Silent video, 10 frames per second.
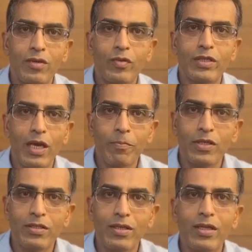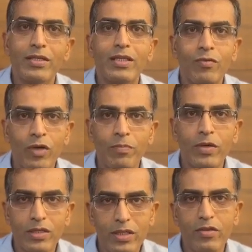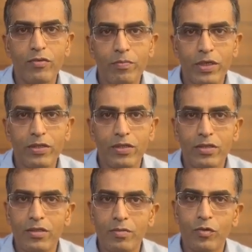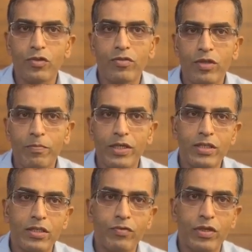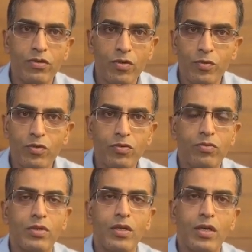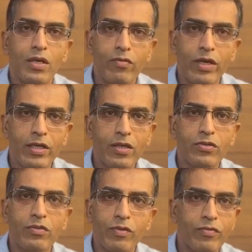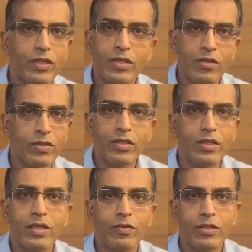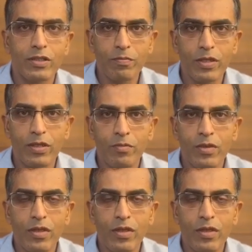which happens in less than 1% of the patients. Most of the patients will drop to 20,000, 15,000 and it will just pick up.